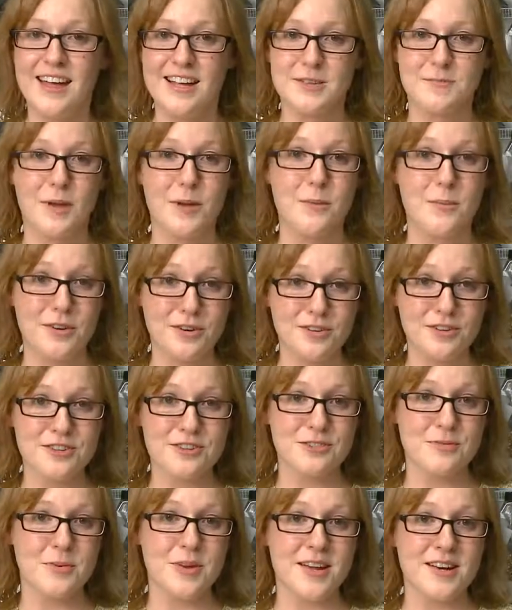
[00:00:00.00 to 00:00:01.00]
It's my
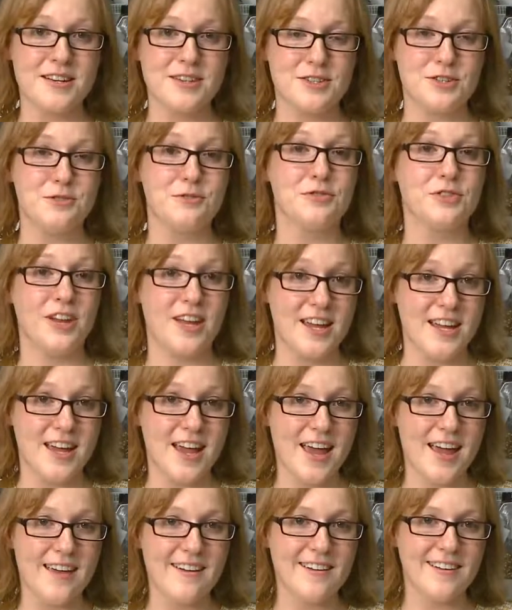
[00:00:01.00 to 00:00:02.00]
bittersweet souffle
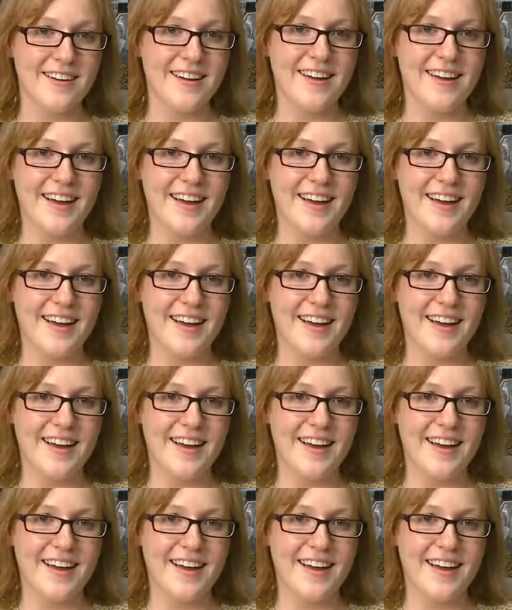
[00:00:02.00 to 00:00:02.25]
cake